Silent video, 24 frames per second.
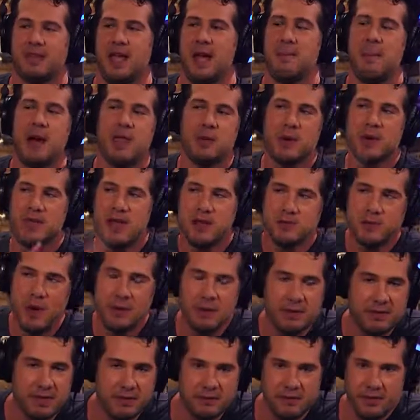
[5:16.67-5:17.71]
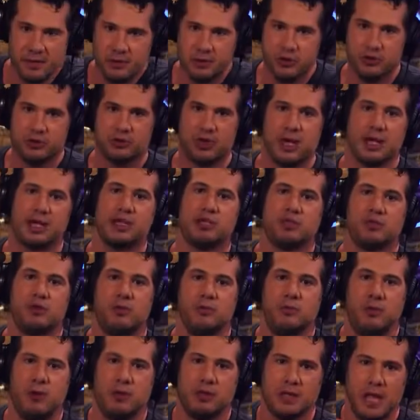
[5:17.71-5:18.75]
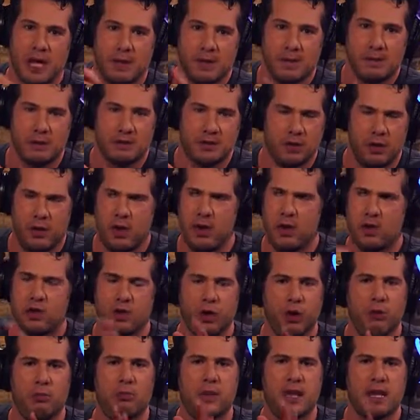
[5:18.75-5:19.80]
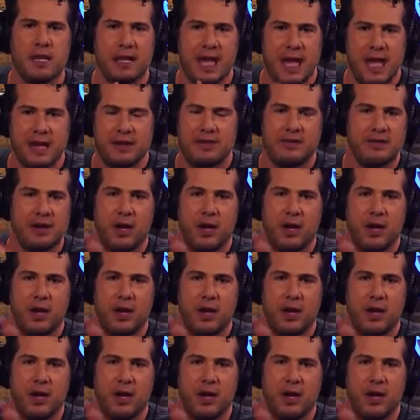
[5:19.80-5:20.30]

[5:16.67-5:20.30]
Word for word: And by the way, that's why I believe that physical training is so important. A lot of people say, oh, you're a meathead.